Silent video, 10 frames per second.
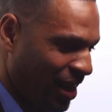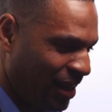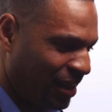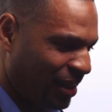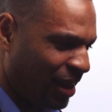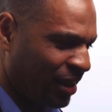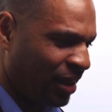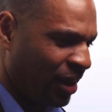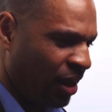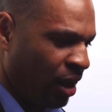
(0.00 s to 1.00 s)
and he says,
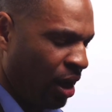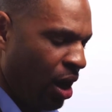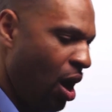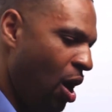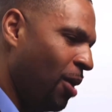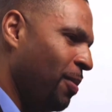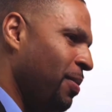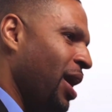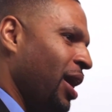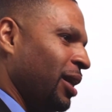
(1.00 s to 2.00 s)
Oh
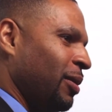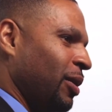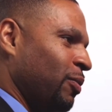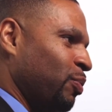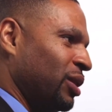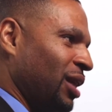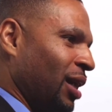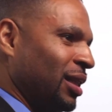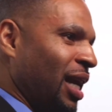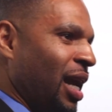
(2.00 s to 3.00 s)
man, he, he, puts
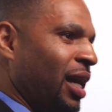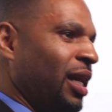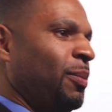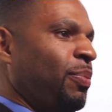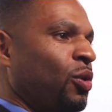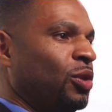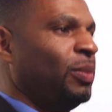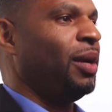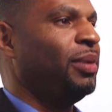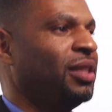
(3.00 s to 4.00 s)
out his hand and he pulls
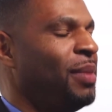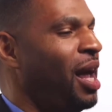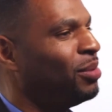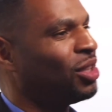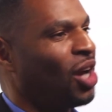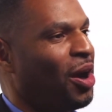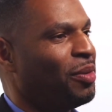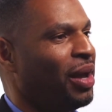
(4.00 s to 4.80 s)
me up. He says, Man, I'm sorry,